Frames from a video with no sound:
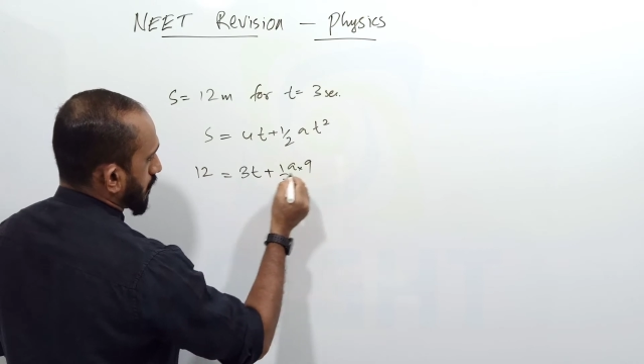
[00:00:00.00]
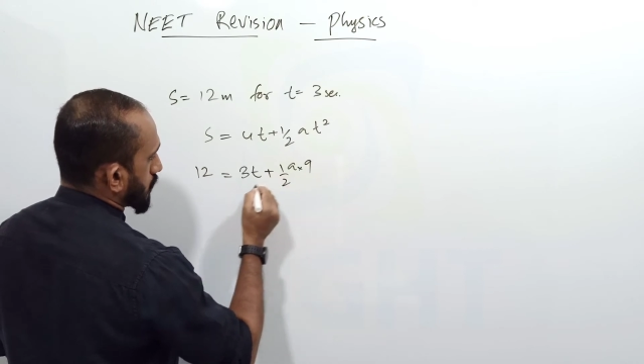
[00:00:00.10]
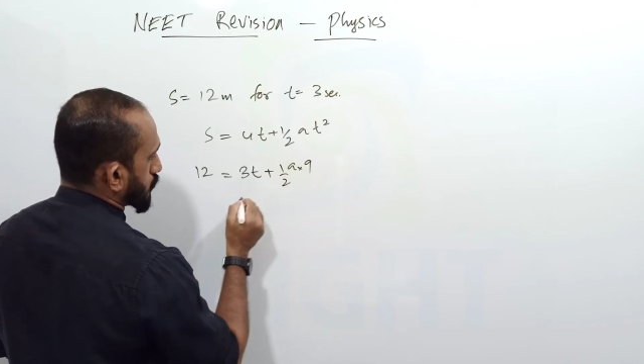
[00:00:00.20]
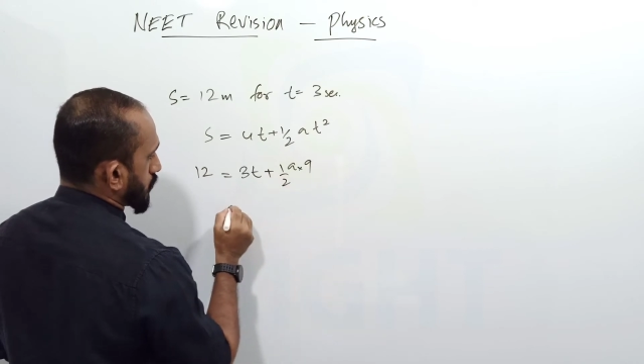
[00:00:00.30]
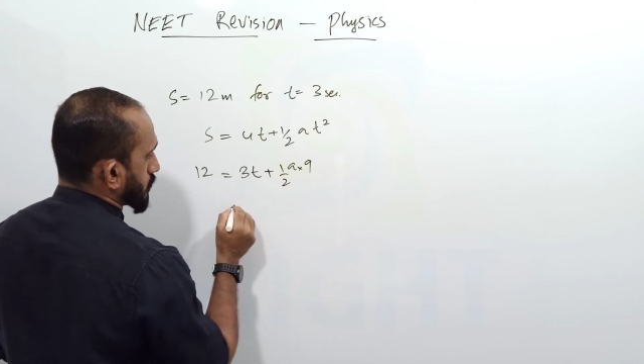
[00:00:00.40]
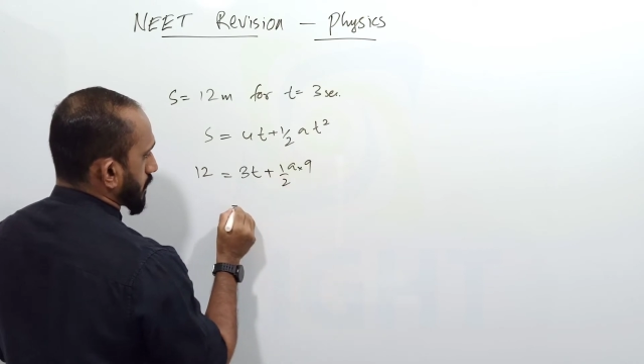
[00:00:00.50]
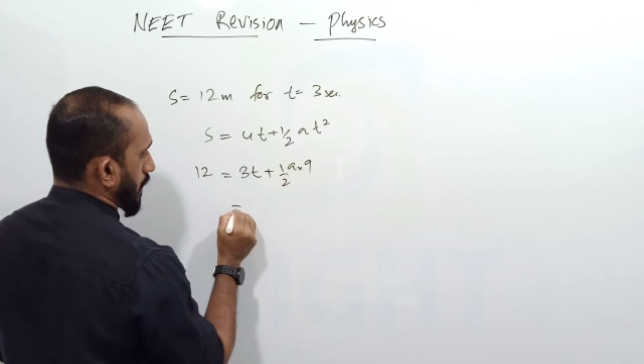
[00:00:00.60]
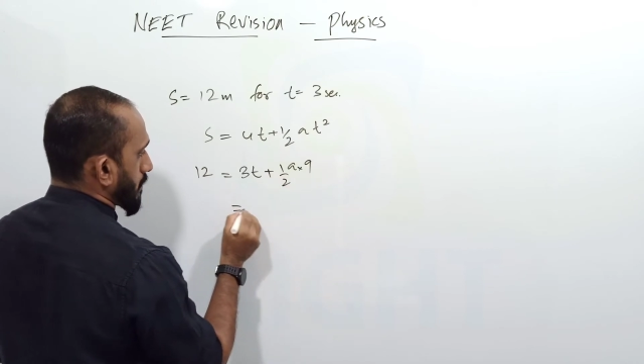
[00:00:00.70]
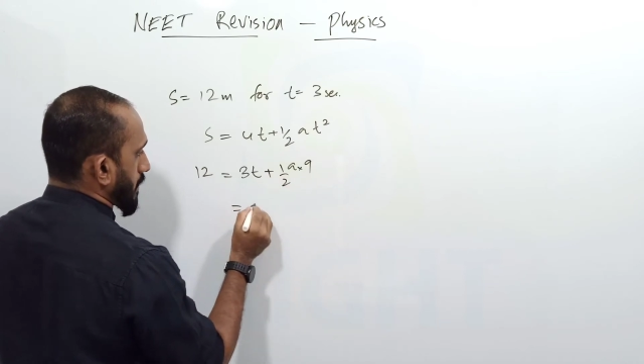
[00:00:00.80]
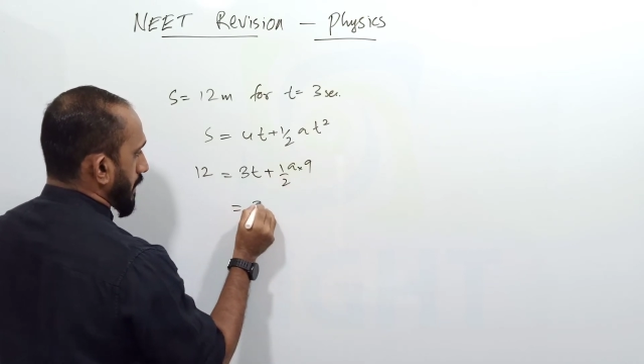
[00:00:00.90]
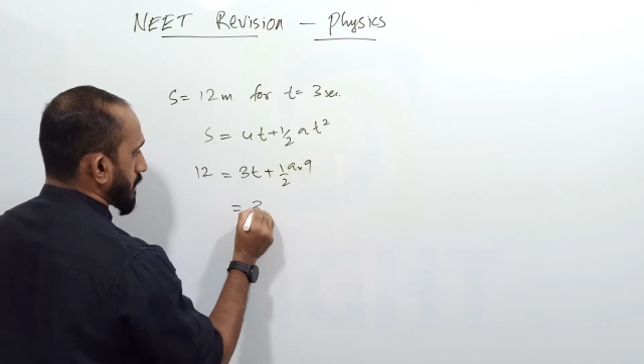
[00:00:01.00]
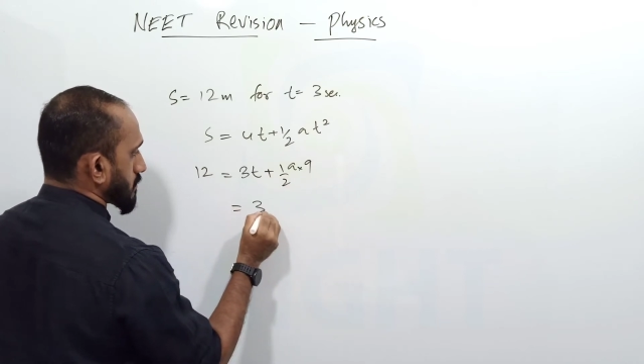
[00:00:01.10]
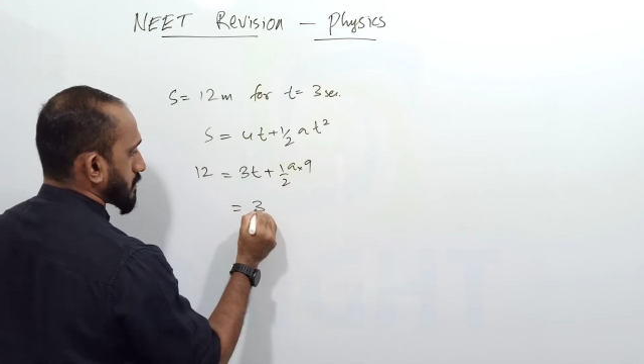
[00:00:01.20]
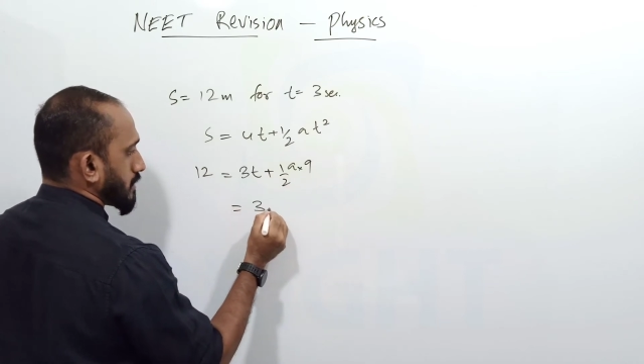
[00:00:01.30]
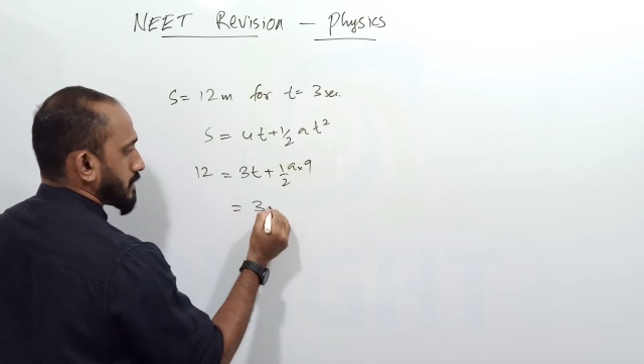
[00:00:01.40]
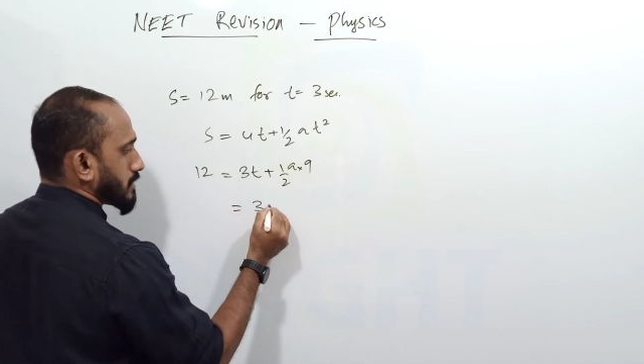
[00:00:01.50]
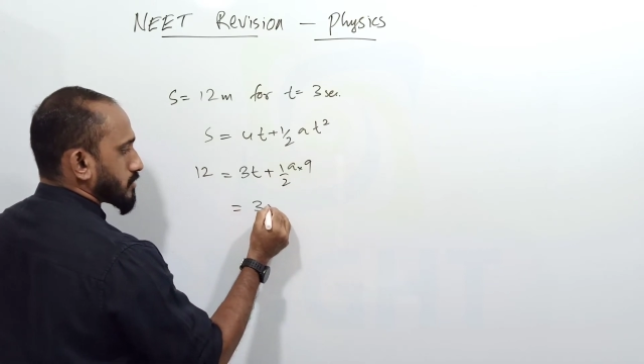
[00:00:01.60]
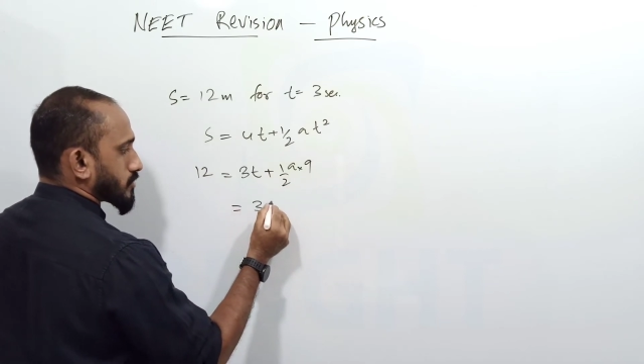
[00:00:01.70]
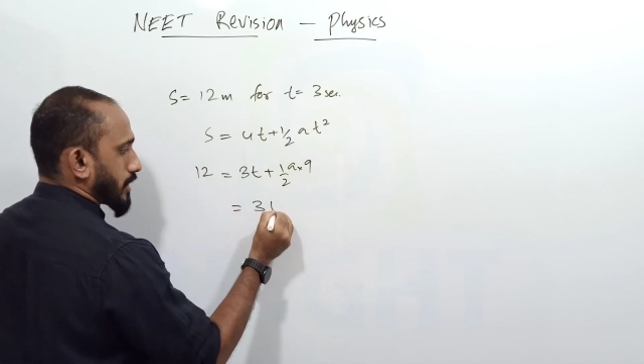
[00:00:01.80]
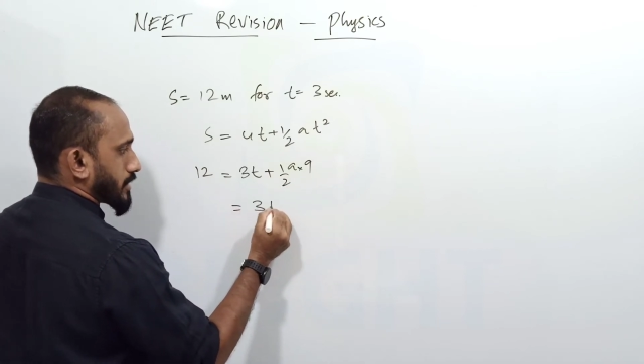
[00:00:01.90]
So this can be written as
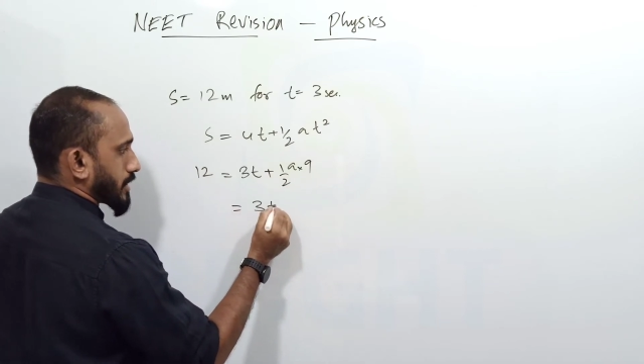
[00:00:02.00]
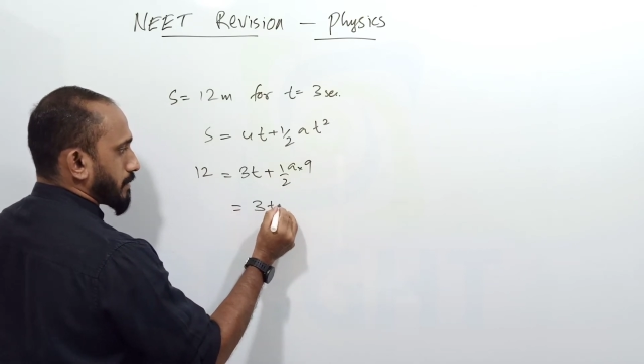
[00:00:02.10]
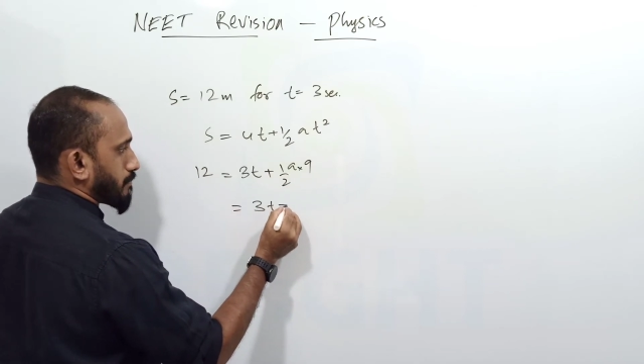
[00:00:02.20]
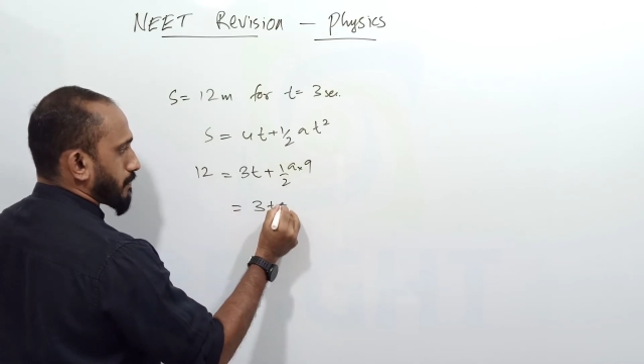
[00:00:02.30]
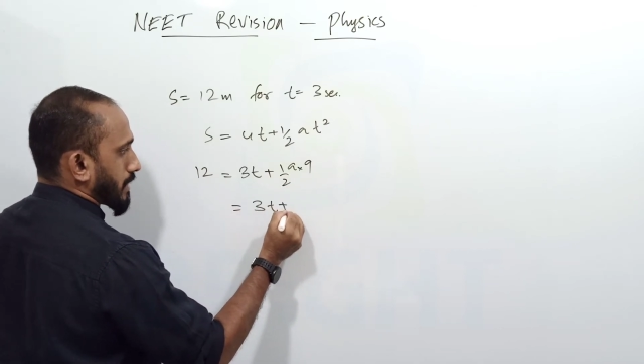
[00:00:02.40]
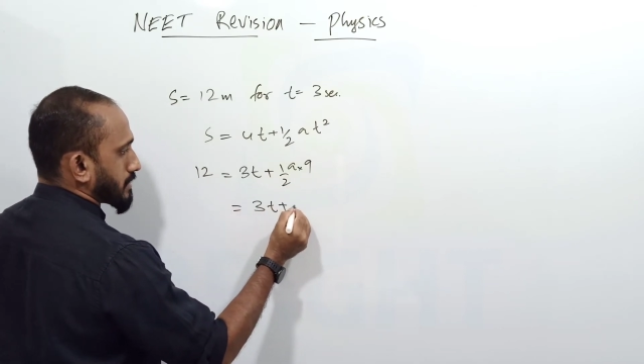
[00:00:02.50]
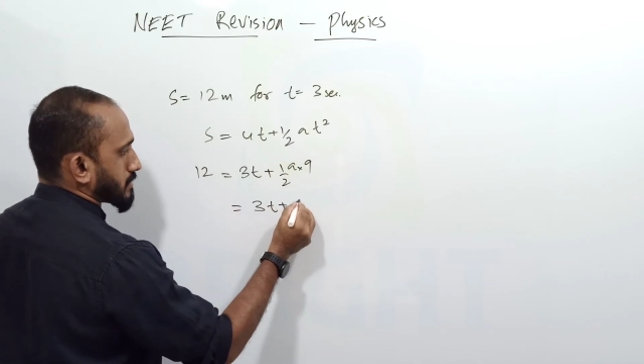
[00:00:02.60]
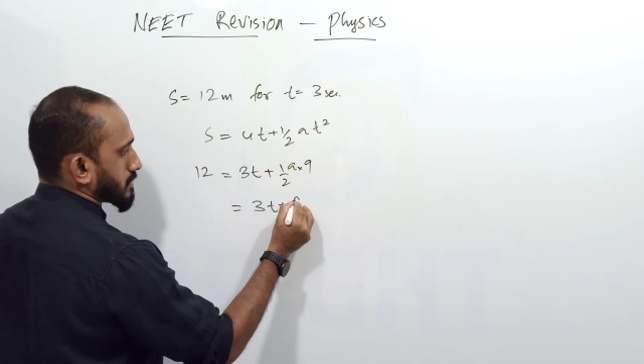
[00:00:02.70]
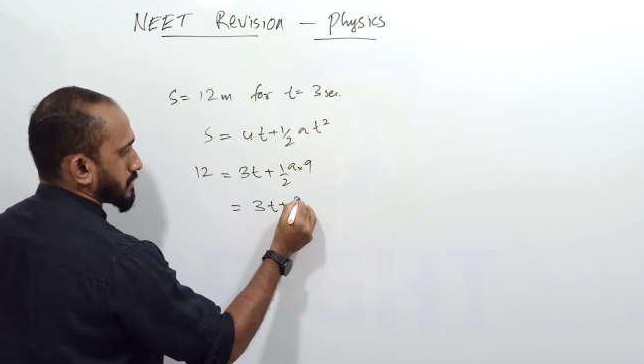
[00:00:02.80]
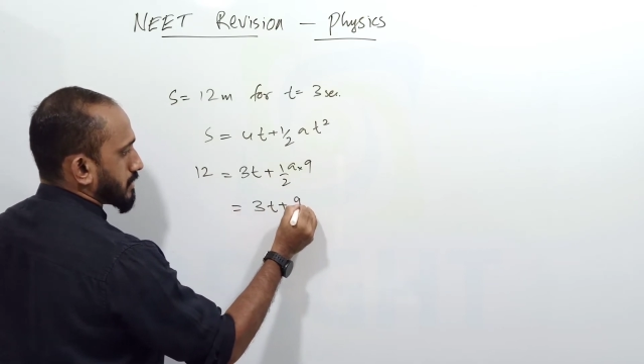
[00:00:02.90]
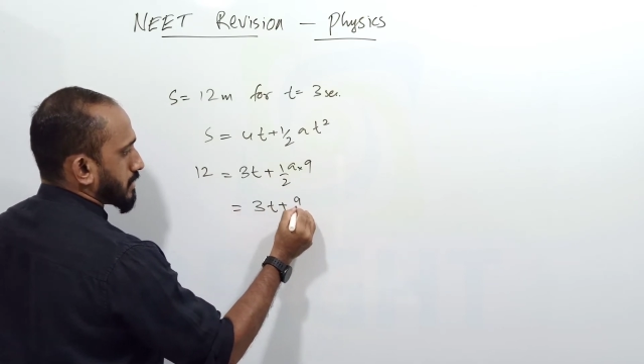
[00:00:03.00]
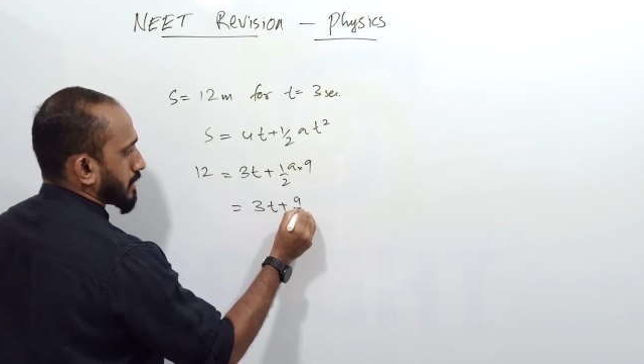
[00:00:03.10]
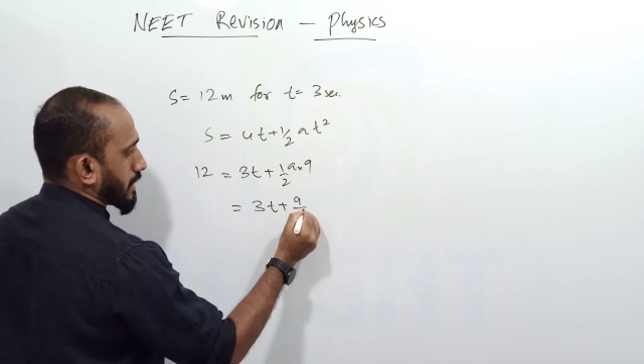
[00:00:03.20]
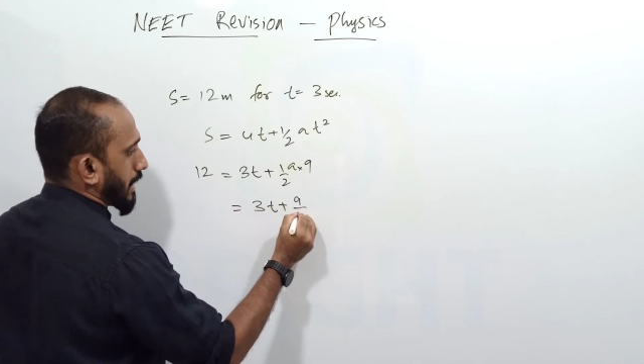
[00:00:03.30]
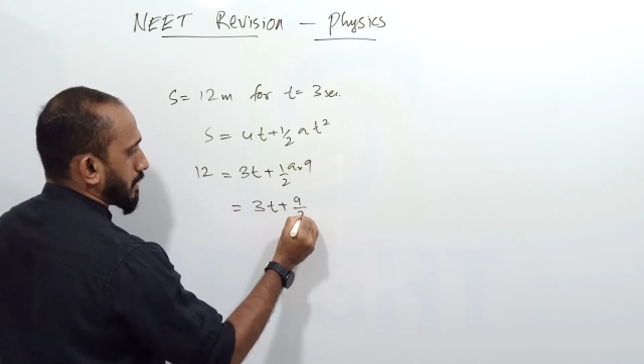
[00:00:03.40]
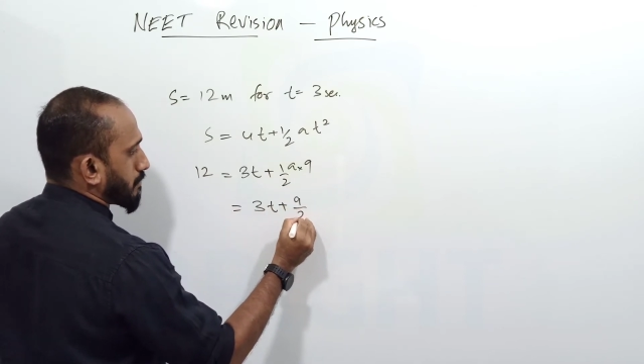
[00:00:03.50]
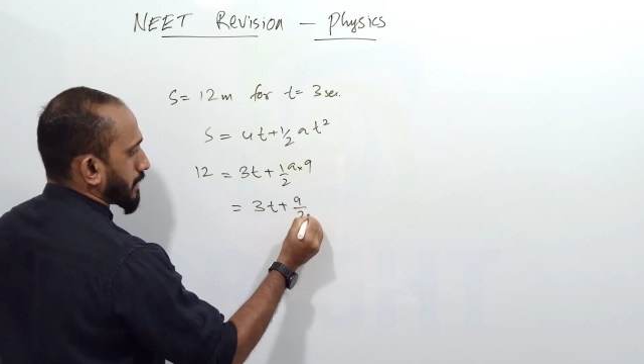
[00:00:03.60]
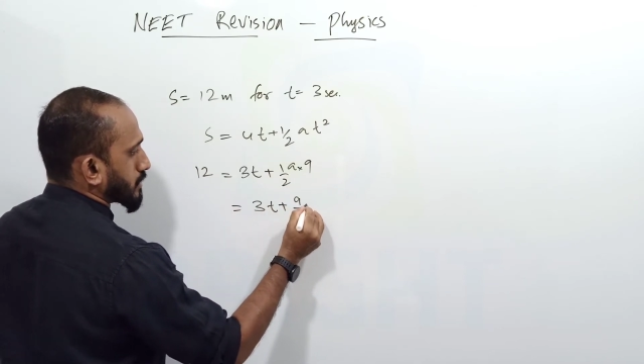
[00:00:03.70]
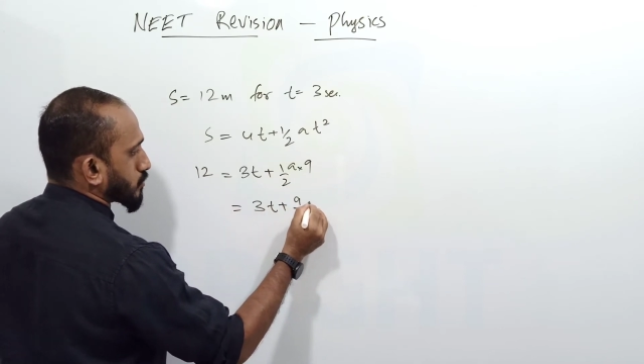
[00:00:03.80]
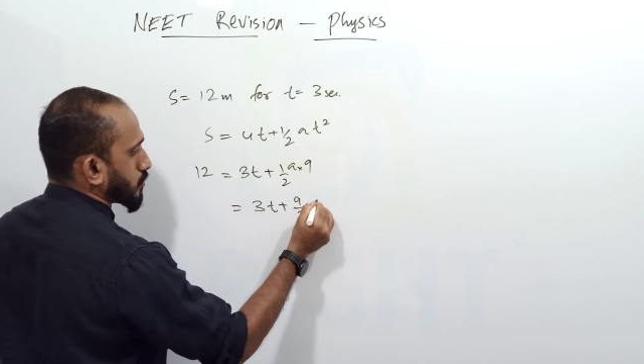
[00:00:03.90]
3t plus 9
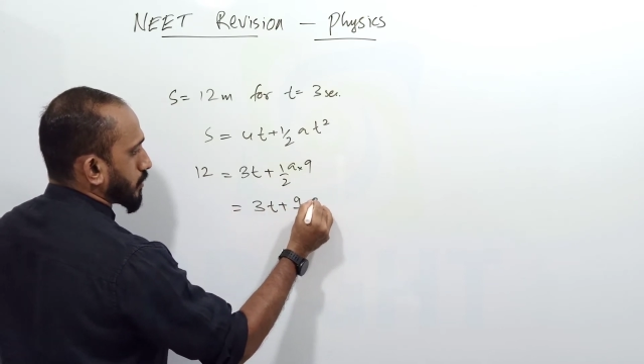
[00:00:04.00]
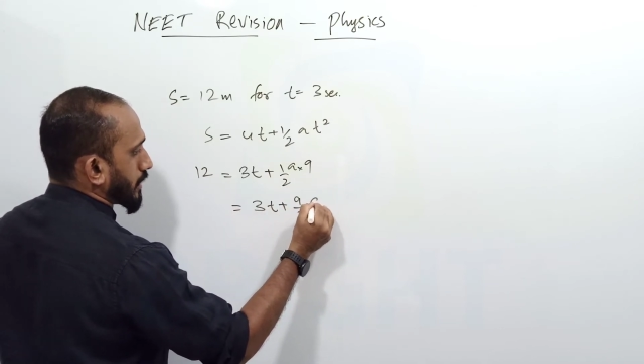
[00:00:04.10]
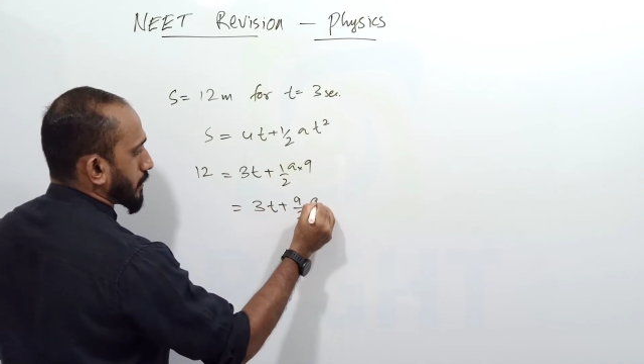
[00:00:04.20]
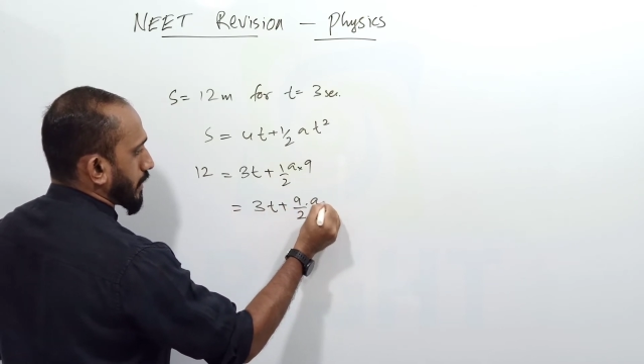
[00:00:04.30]
by 2 into